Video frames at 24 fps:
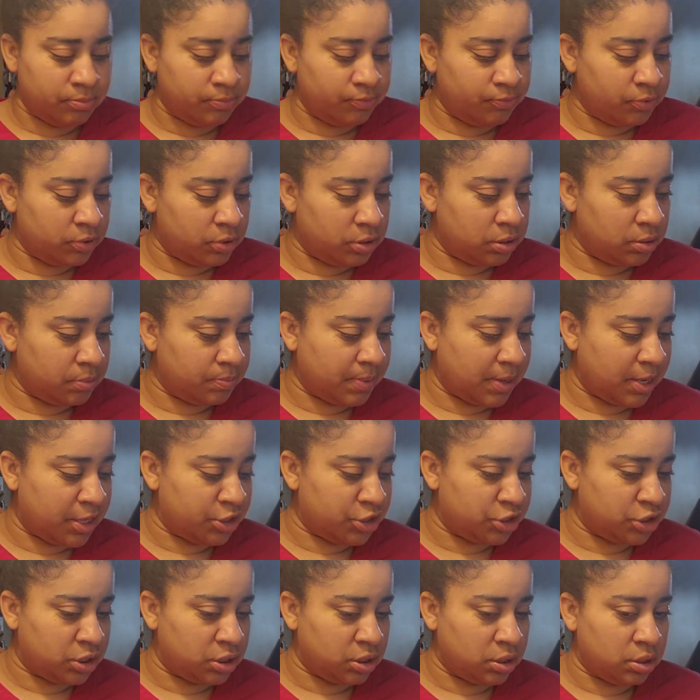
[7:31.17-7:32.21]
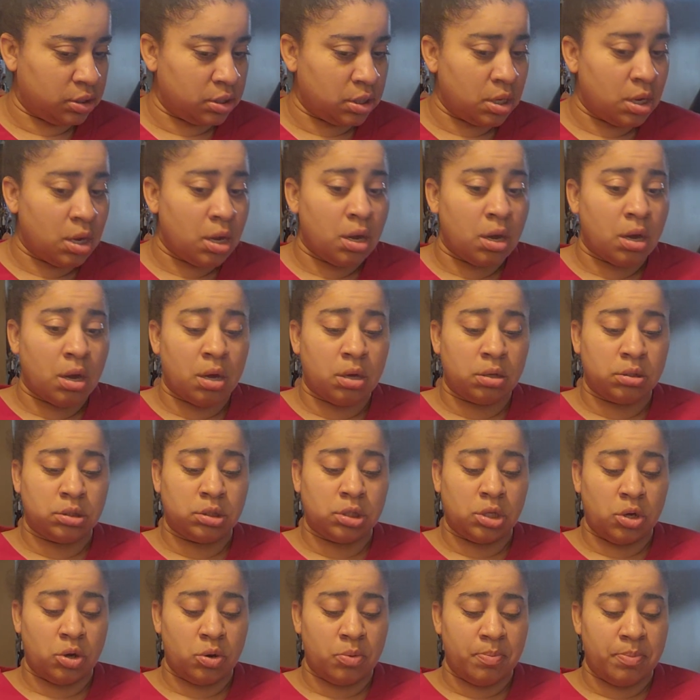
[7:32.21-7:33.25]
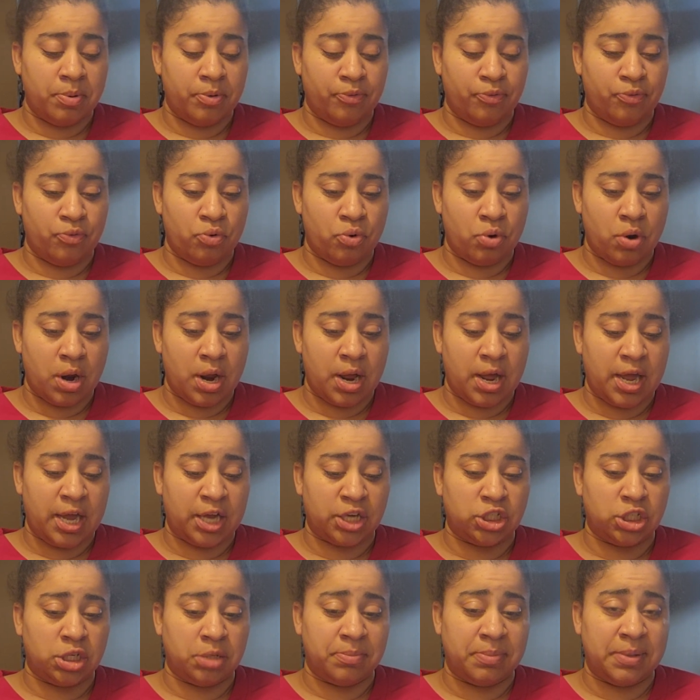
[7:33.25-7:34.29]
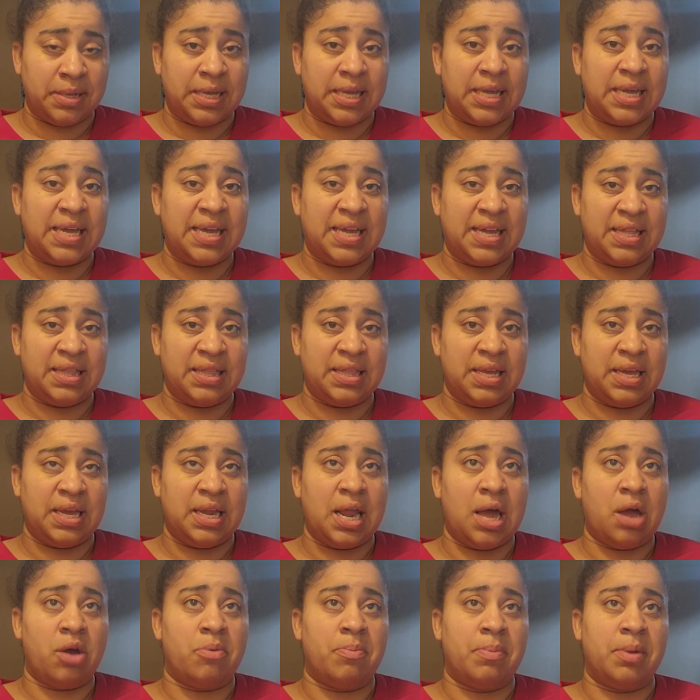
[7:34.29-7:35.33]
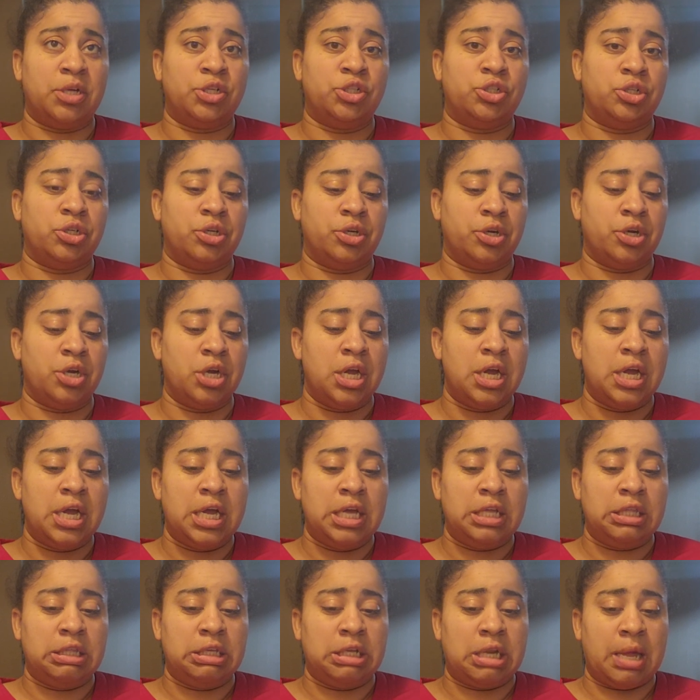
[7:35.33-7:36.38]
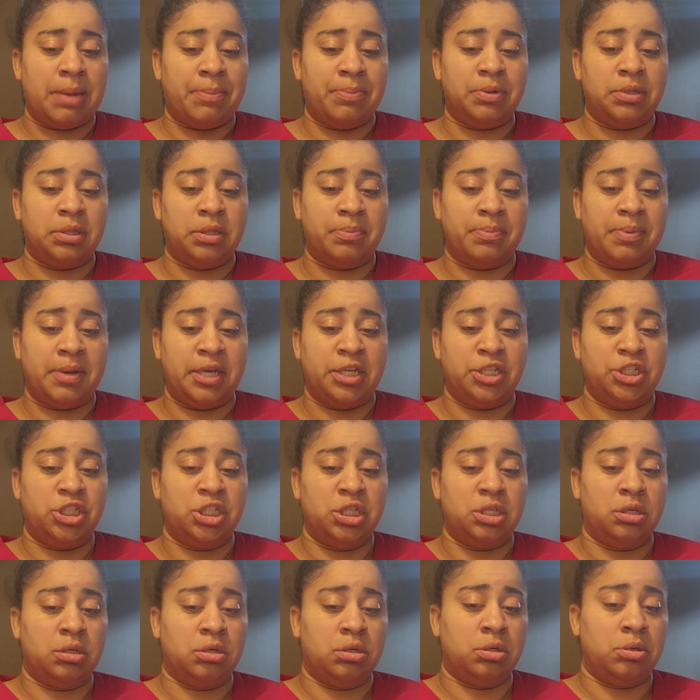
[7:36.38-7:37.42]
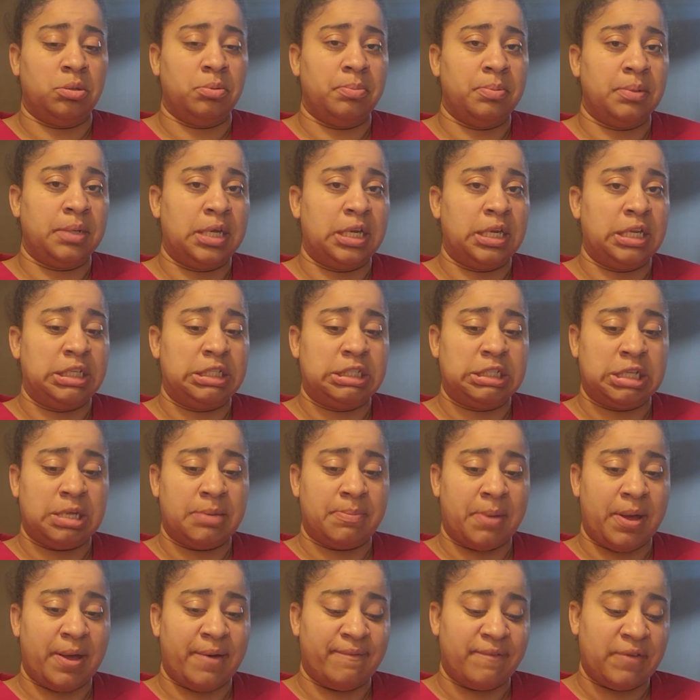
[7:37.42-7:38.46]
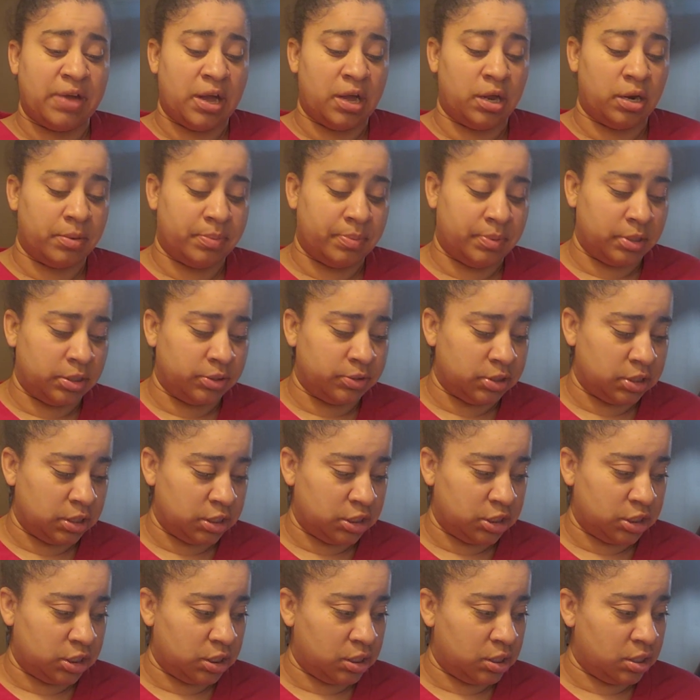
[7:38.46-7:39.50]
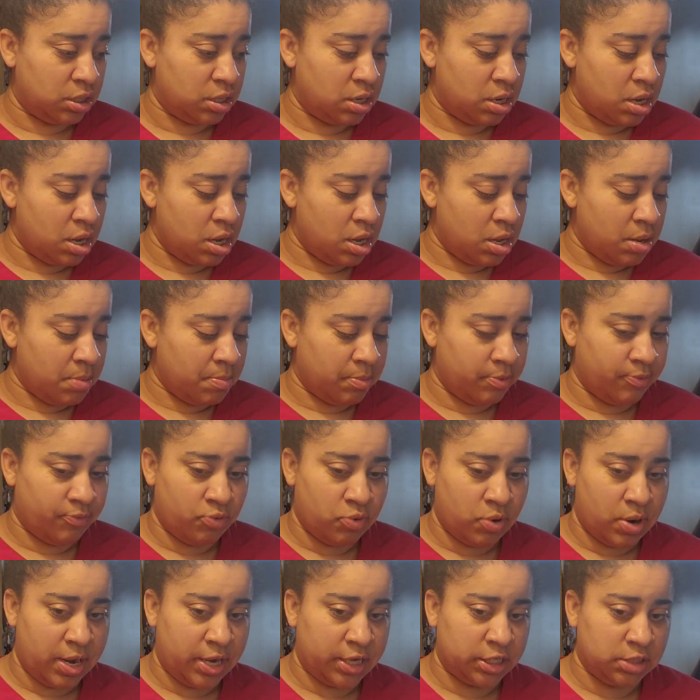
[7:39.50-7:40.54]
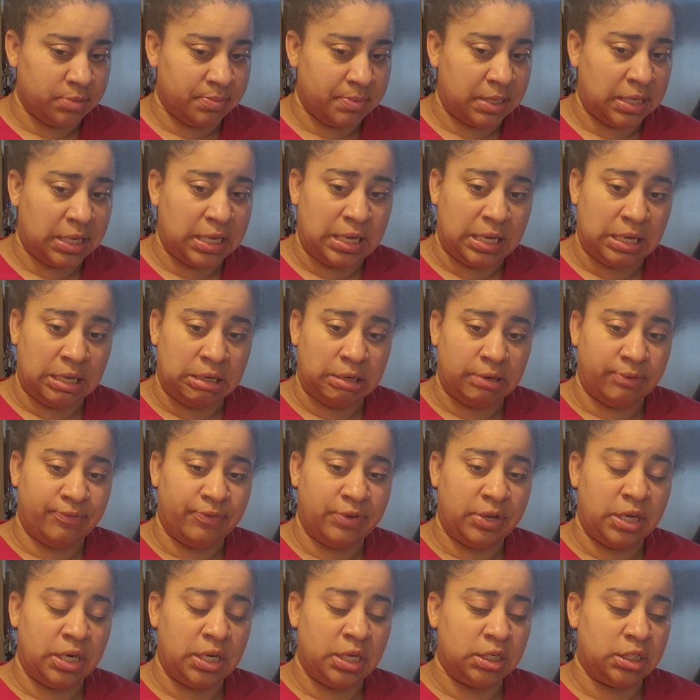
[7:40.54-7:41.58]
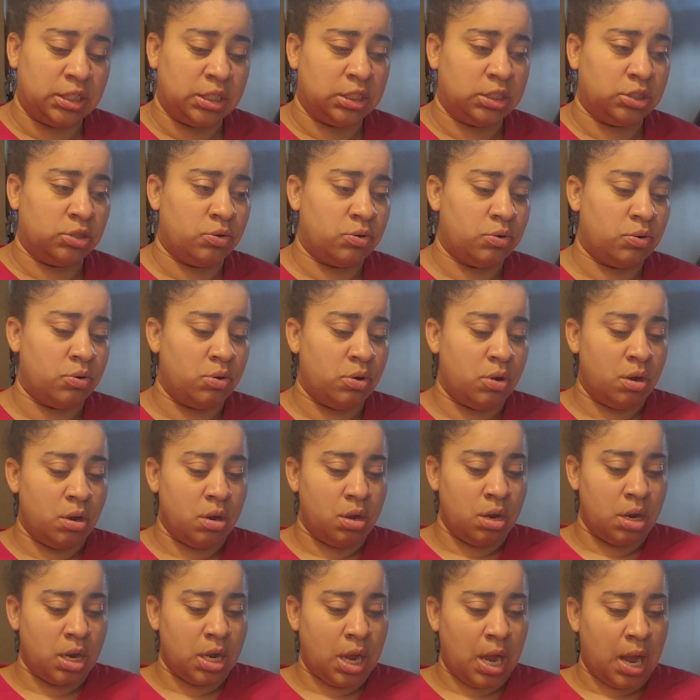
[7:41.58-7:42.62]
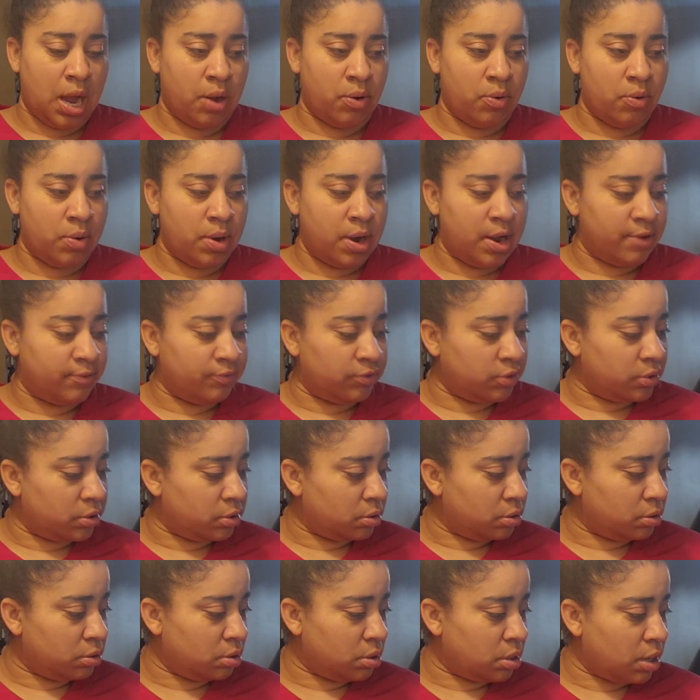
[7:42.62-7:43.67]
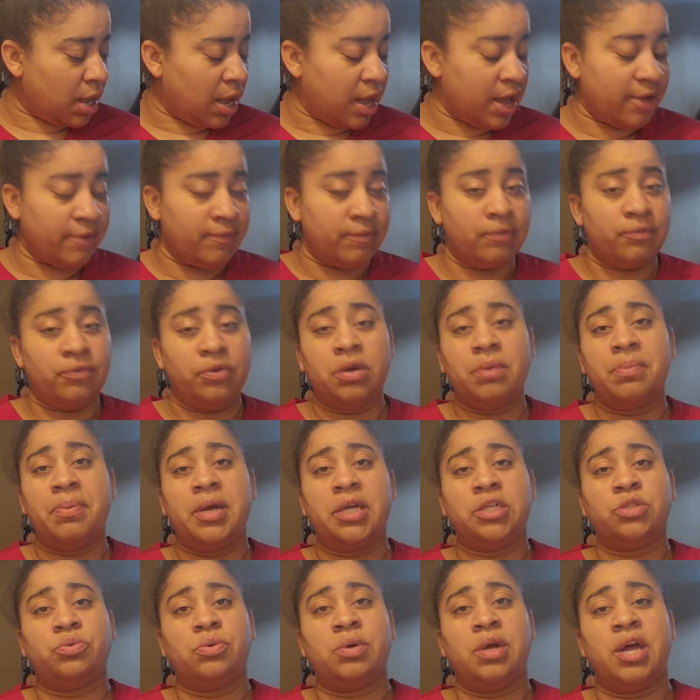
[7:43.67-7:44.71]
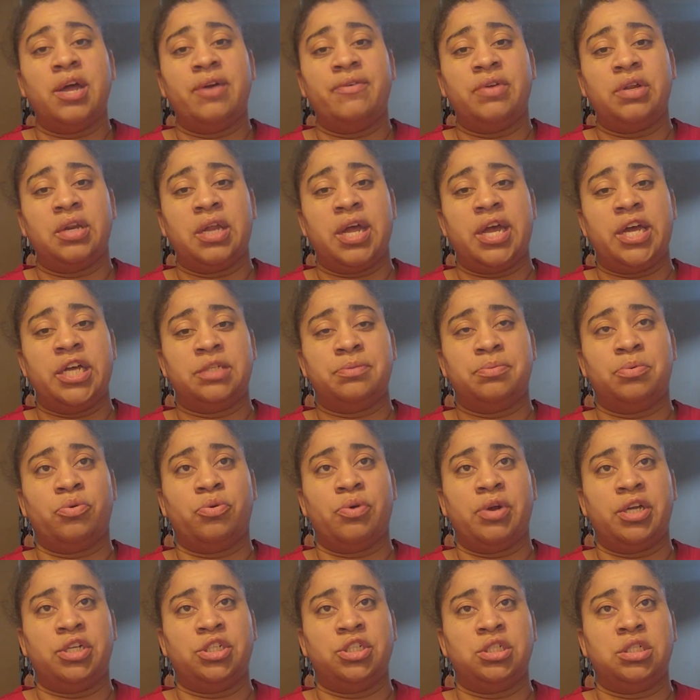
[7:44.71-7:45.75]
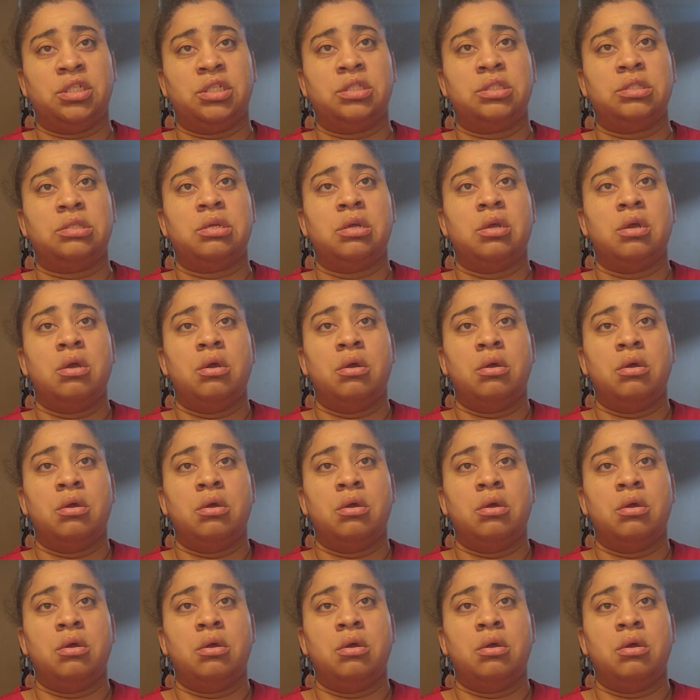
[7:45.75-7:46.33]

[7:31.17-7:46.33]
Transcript: for the patient. Also, before I actually begin that, I'll make sure that I put the patient up in a semi-fetal position before I actually begin the feeding, just so I won't have to have, for the patient won't have any aspirations